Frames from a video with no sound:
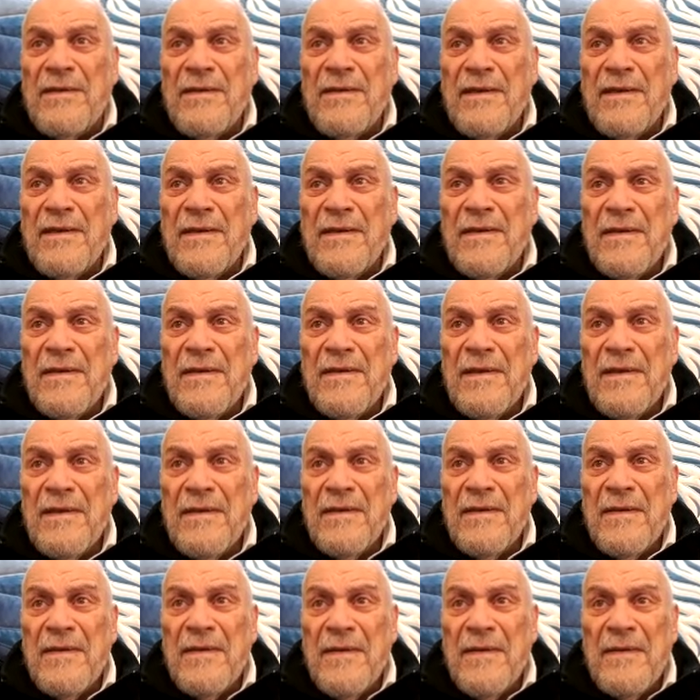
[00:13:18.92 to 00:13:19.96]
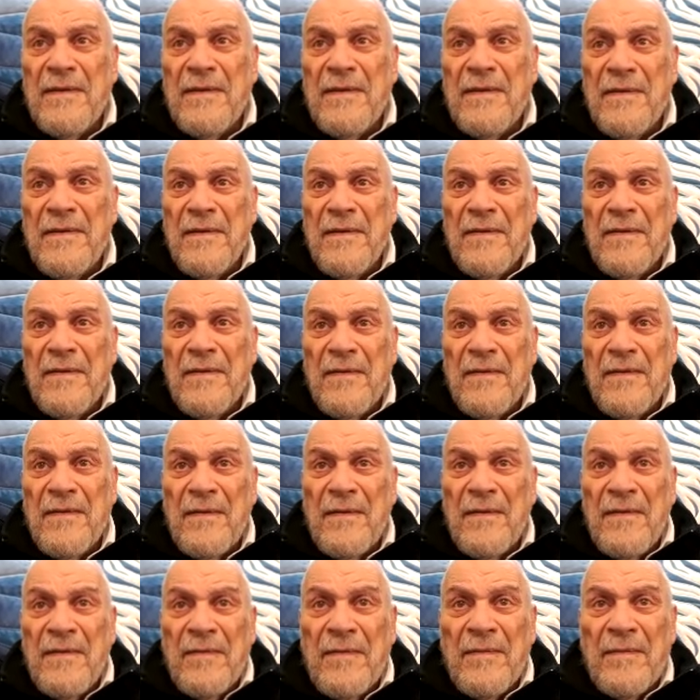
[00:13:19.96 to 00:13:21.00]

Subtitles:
Nobody speaks.